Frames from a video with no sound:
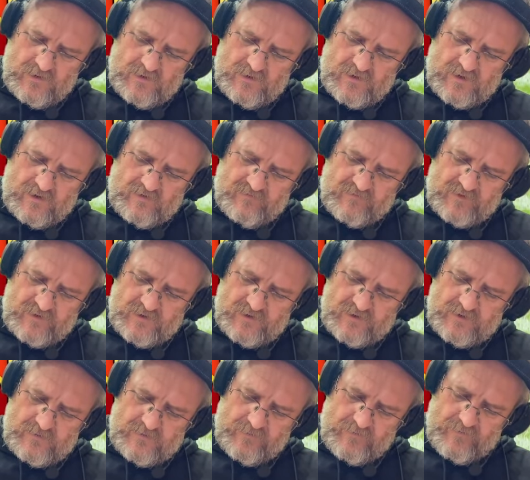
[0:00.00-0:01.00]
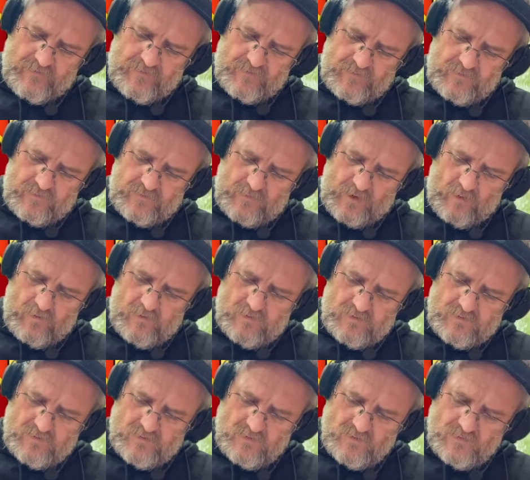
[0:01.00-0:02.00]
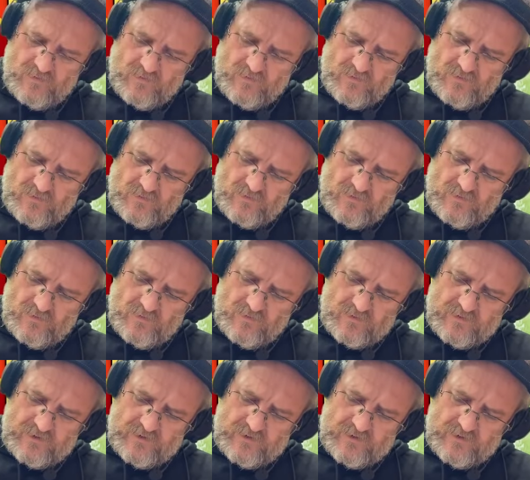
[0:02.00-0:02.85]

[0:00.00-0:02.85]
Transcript: Lovely. Ooh,